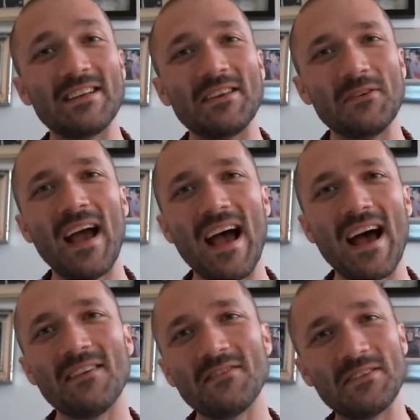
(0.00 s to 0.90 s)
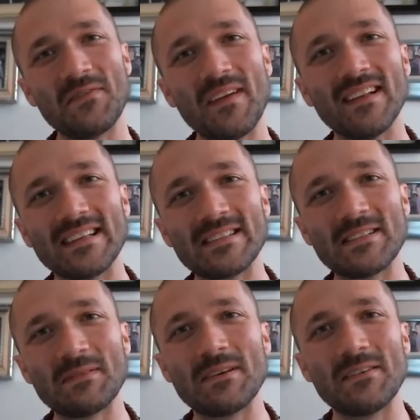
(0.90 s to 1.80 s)
you have, and your
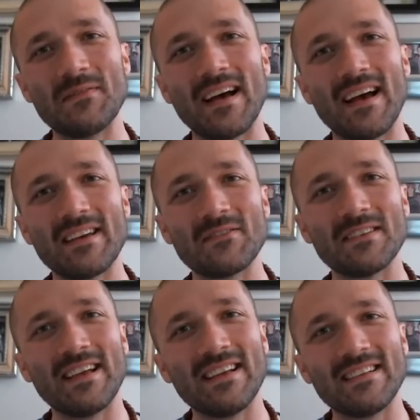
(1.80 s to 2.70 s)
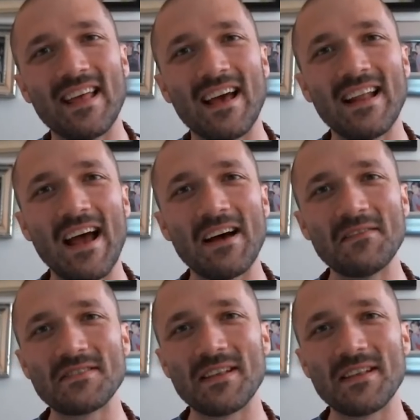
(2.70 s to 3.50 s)
feelings about how you relate to that have.